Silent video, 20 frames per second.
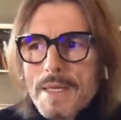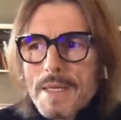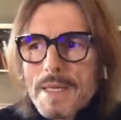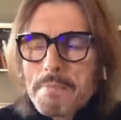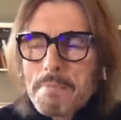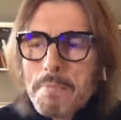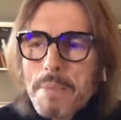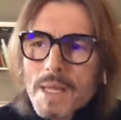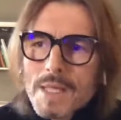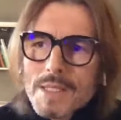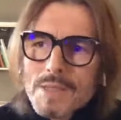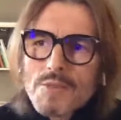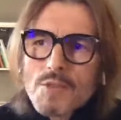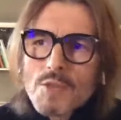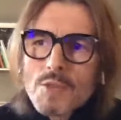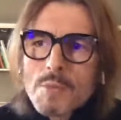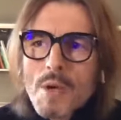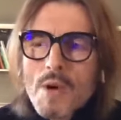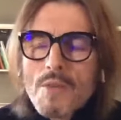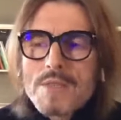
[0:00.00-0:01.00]
a
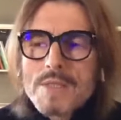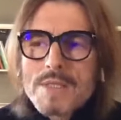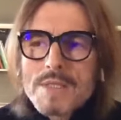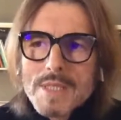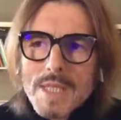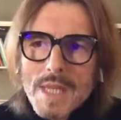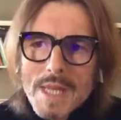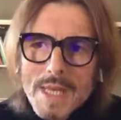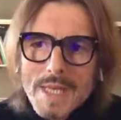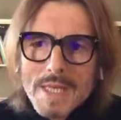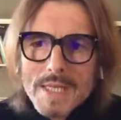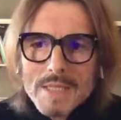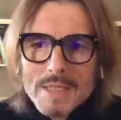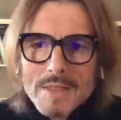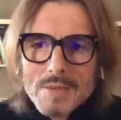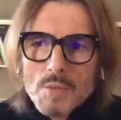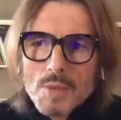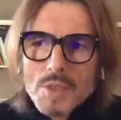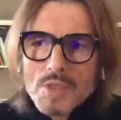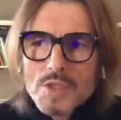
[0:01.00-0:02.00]
platform of
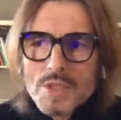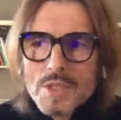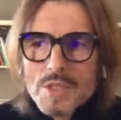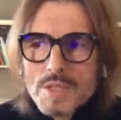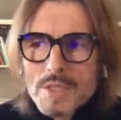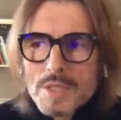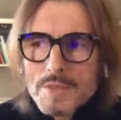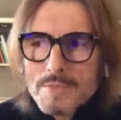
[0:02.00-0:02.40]
style which is